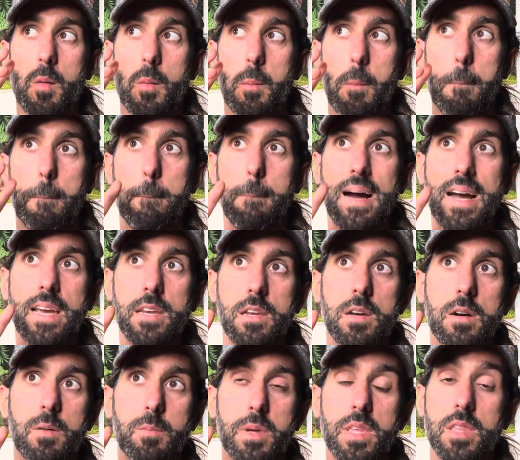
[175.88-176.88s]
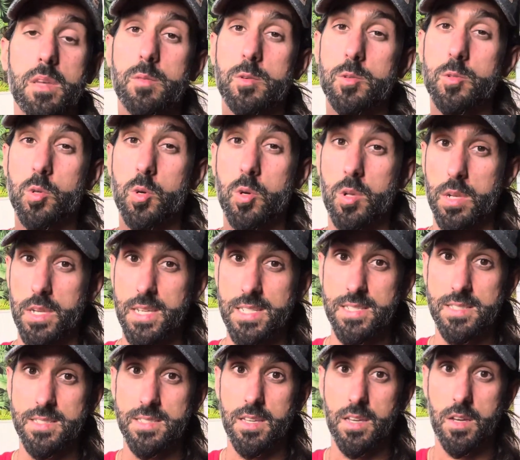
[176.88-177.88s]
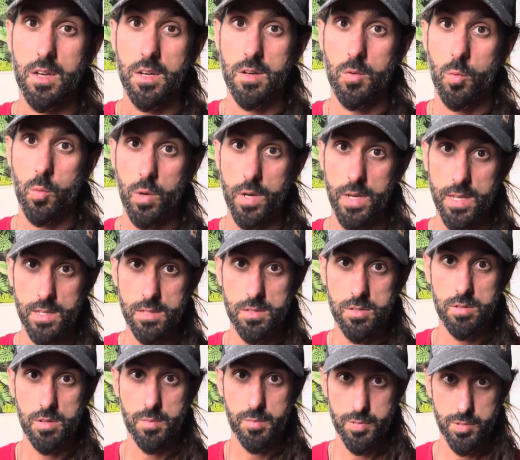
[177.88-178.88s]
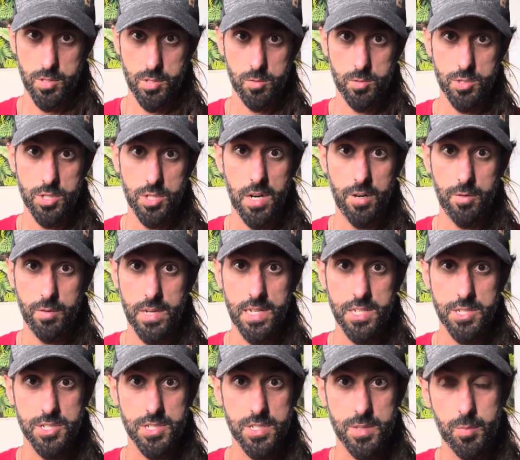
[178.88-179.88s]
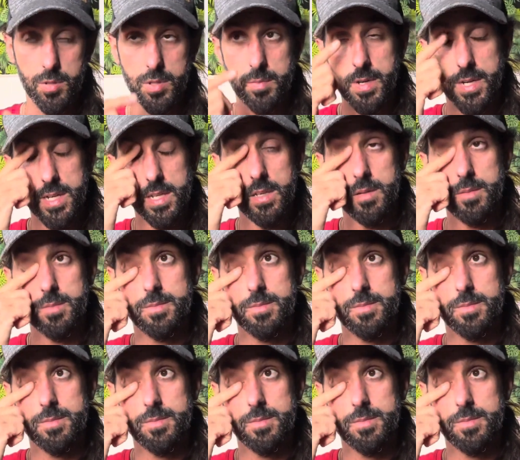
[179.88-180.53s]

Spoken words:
might not be the most holistic way to approach our relationship with money.